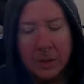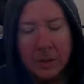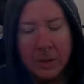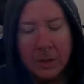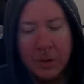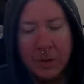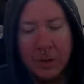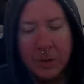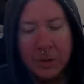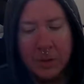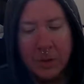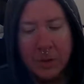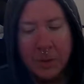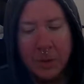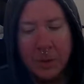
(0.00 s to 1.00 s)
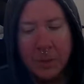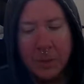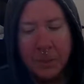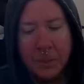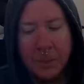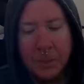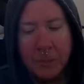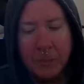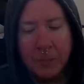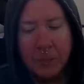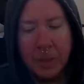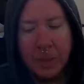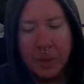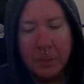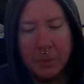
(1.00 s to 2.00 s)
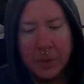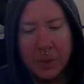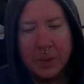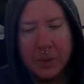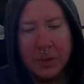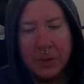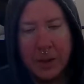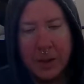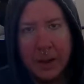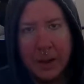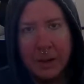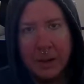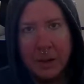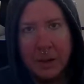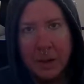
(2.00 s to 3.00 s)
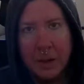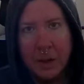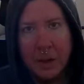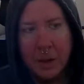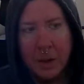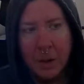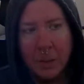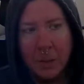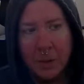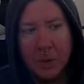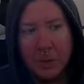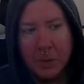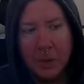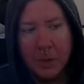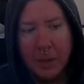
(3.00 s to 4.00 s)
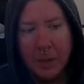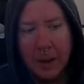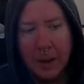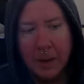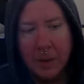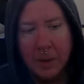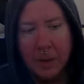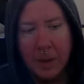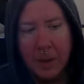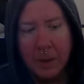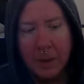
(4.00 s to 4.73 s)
to push aside or push to the back of your mind.